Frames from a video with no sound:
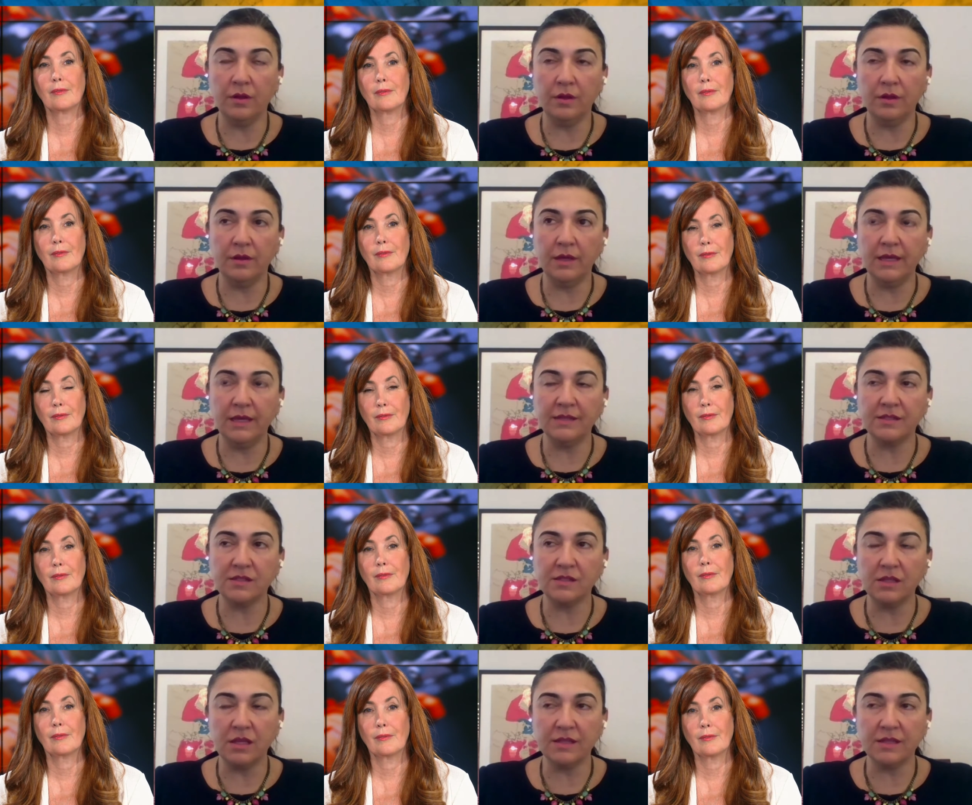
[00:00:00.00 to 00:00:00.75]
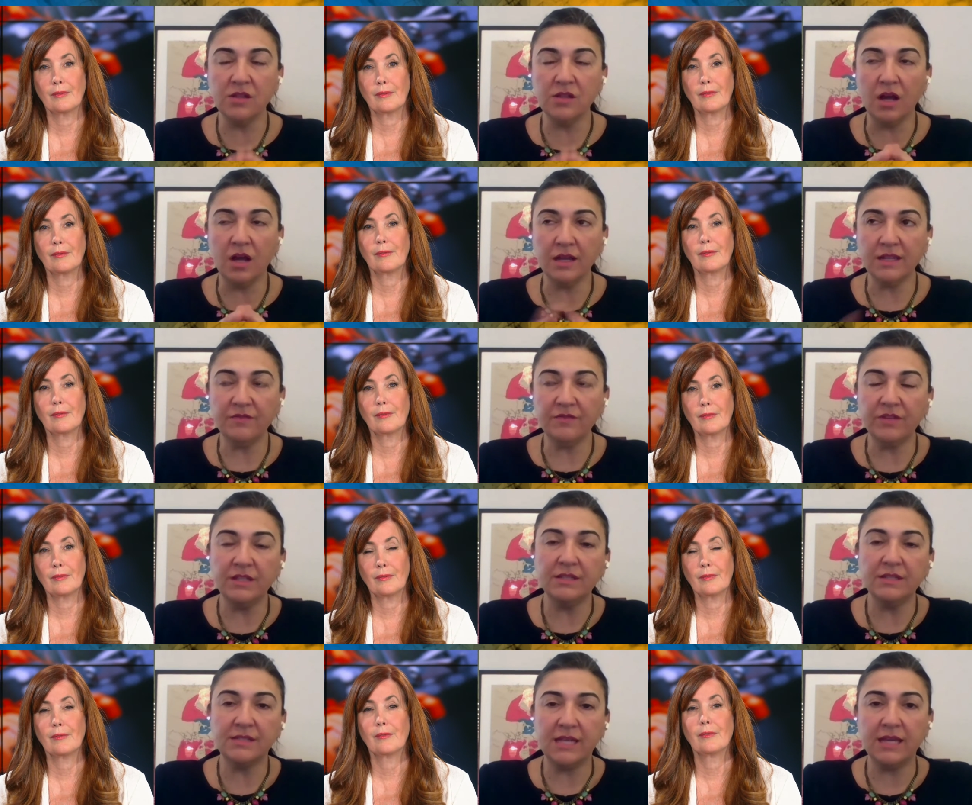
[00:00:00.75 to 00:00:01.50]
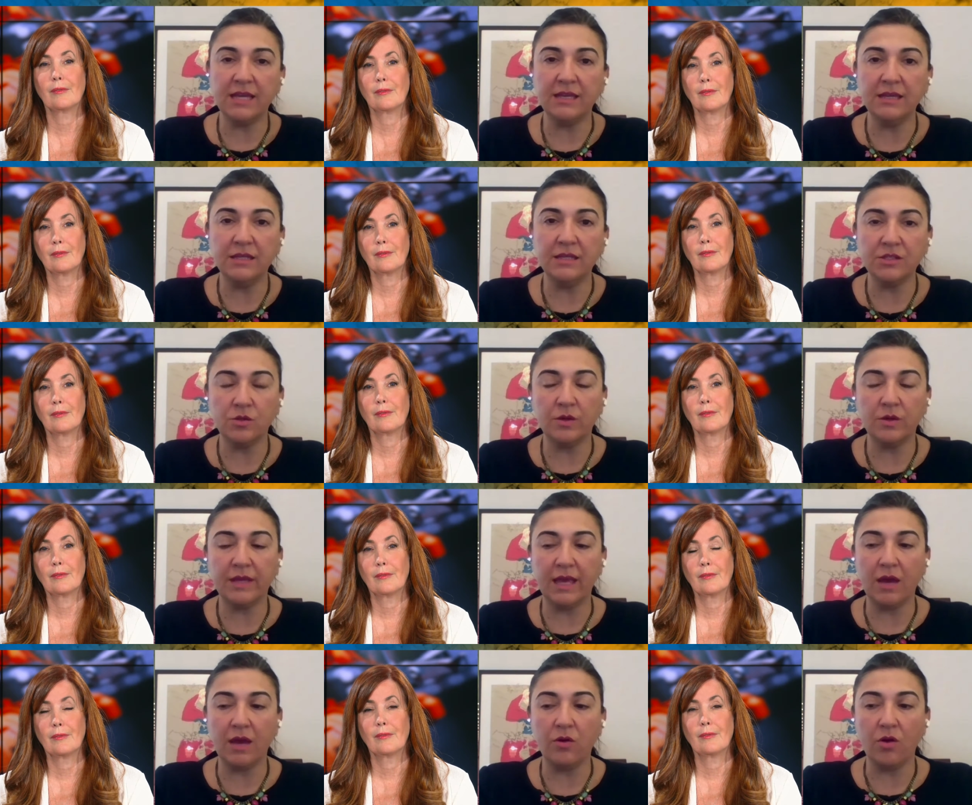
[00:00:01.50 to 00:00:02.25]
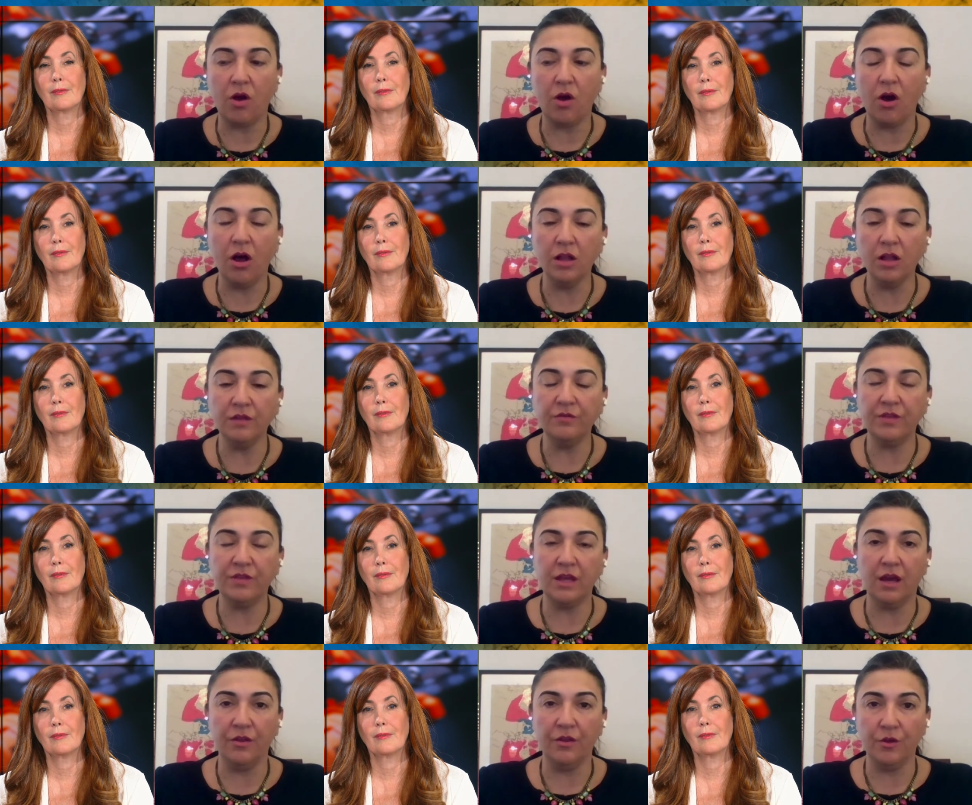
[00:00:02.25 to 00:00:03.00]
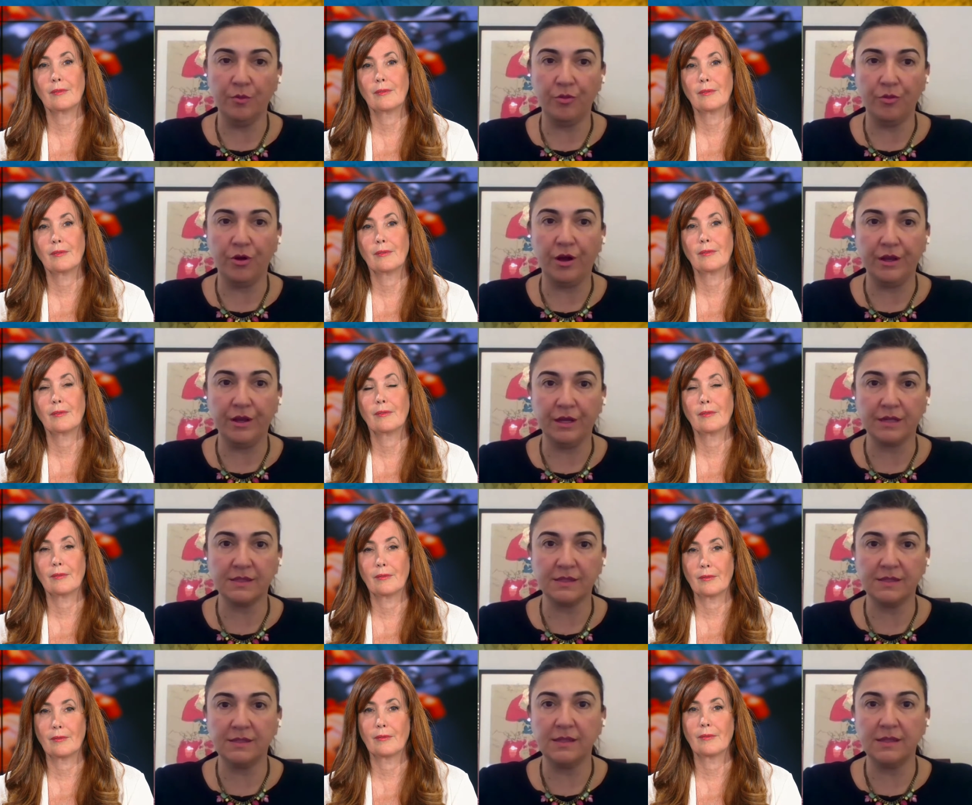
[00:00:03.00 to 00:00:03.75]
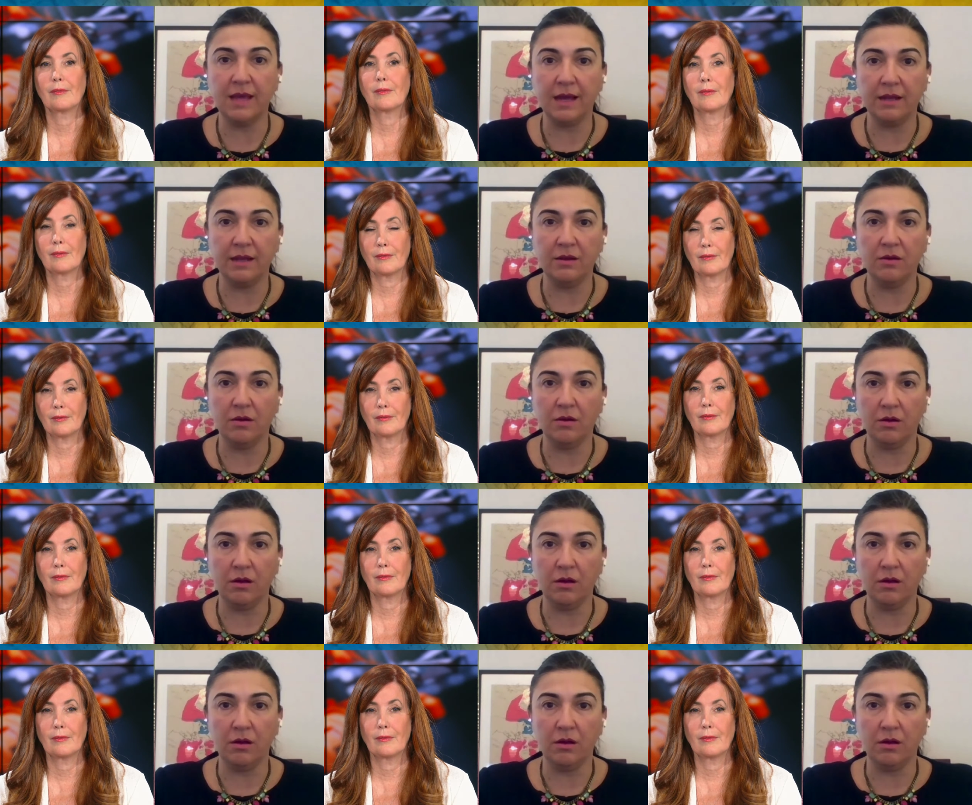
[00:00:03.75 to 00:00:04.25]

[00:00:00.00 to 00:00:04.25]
Speaker 1: it's it's not even taking into account all of the other products that